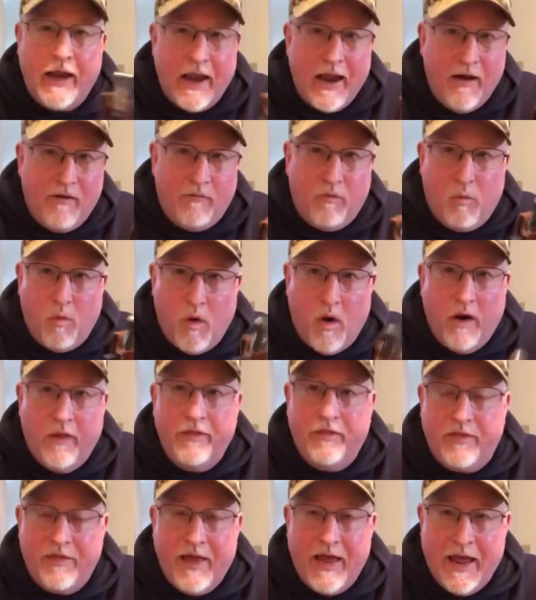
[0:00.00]
have
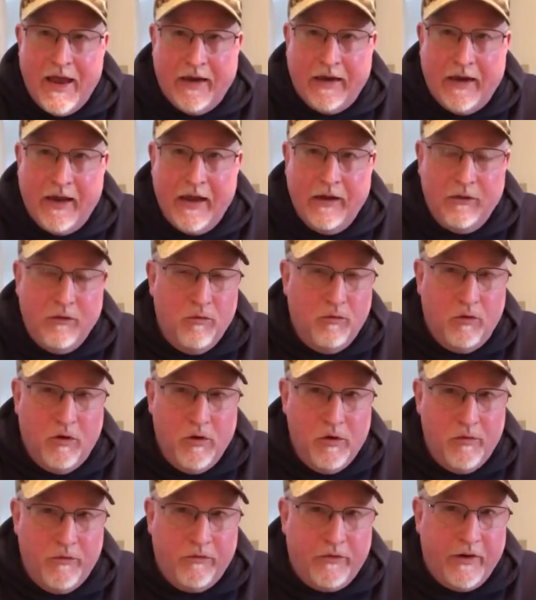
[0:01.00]
one thing and you
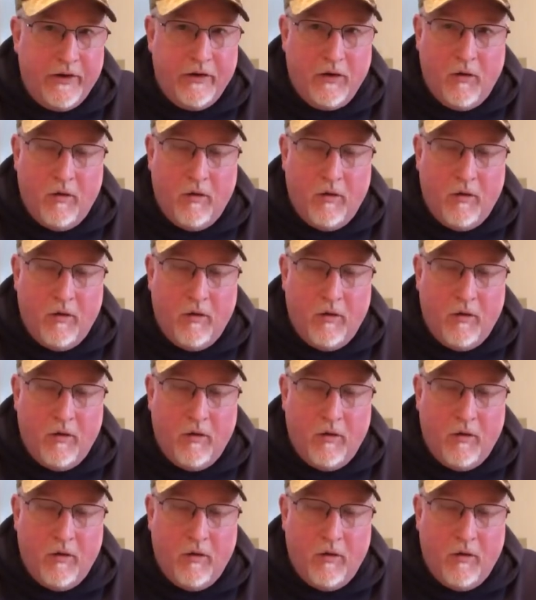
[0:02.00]
lose it